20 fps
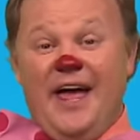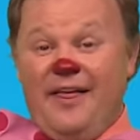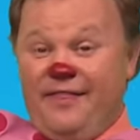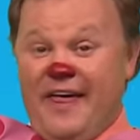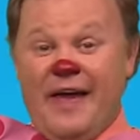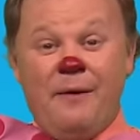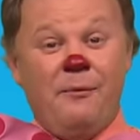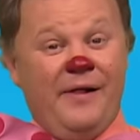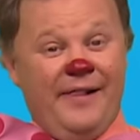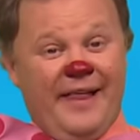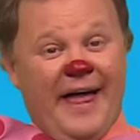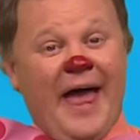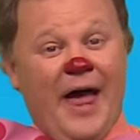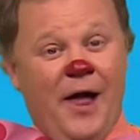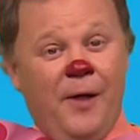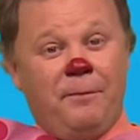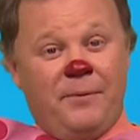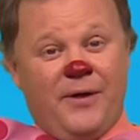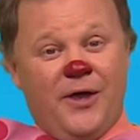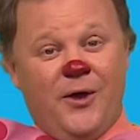They will
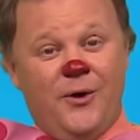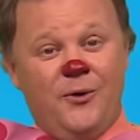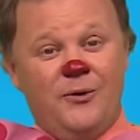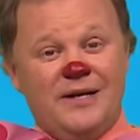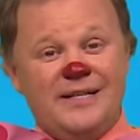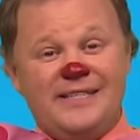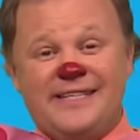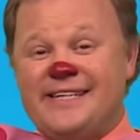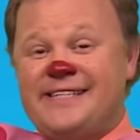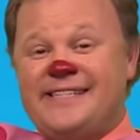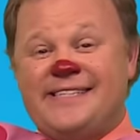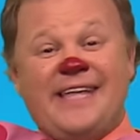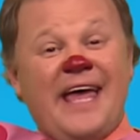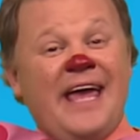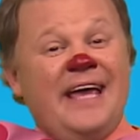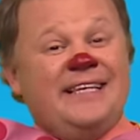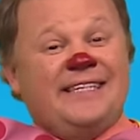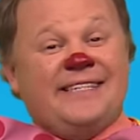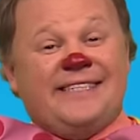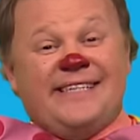help you to
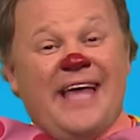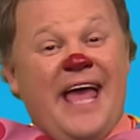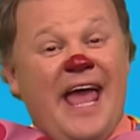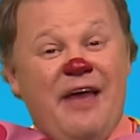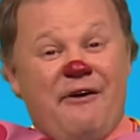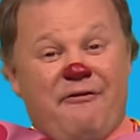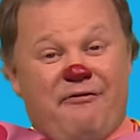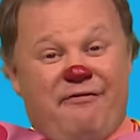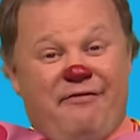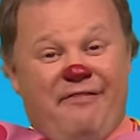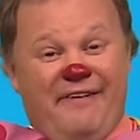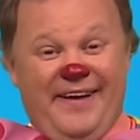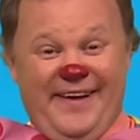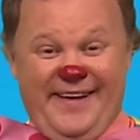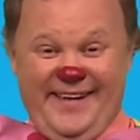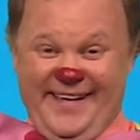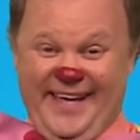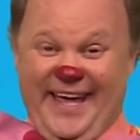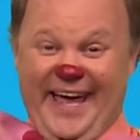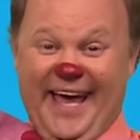stay safe
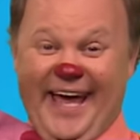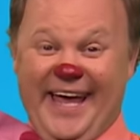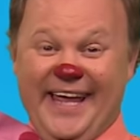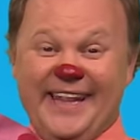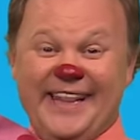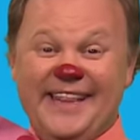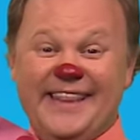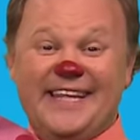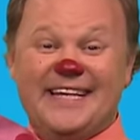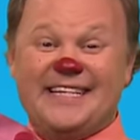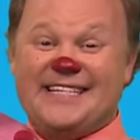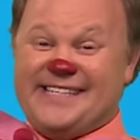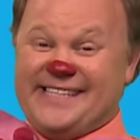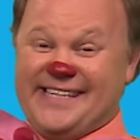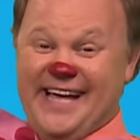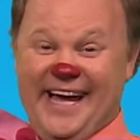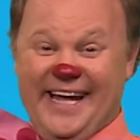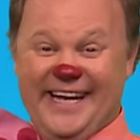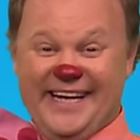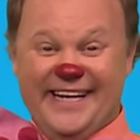in the
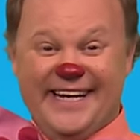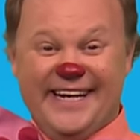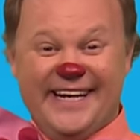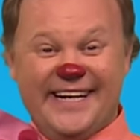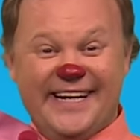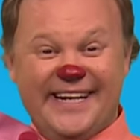sun.